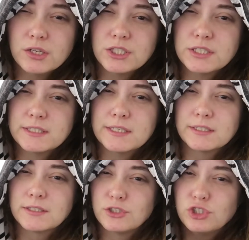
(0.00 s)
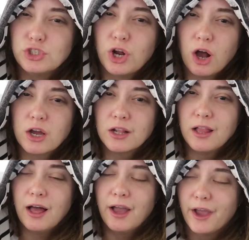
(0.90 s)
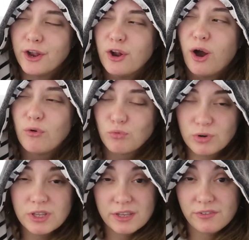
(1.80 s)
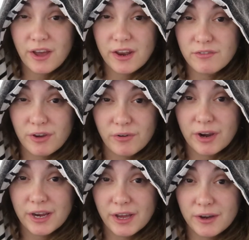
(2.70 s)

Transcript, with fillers: consciousness, I'm not gonna lie, not really a fan of it right